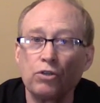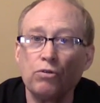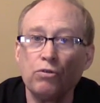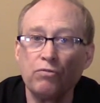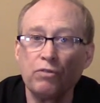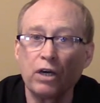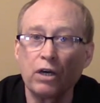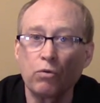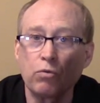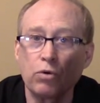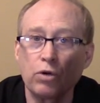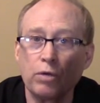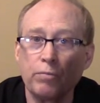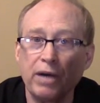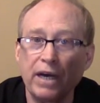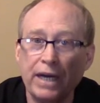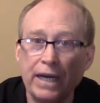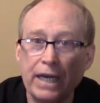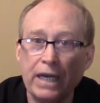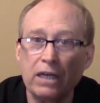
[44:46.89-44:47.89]
You've got to worry
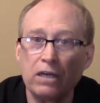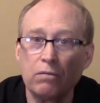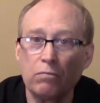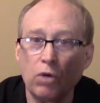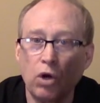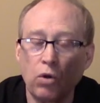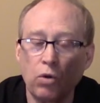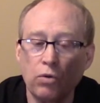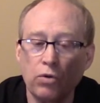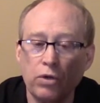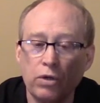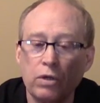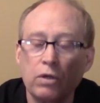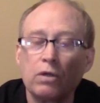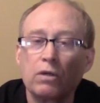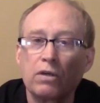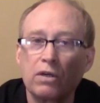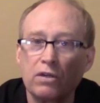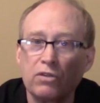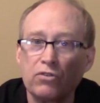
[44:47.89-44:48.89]
about hidden mold,
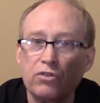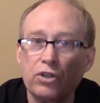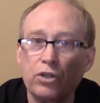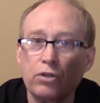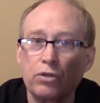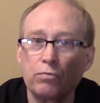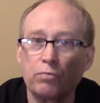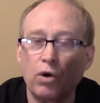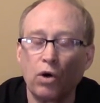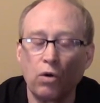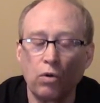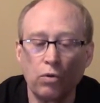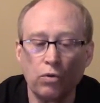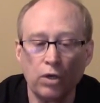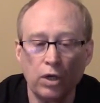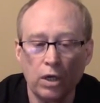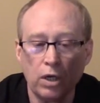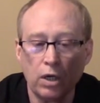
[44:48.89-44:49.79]
concealed mold,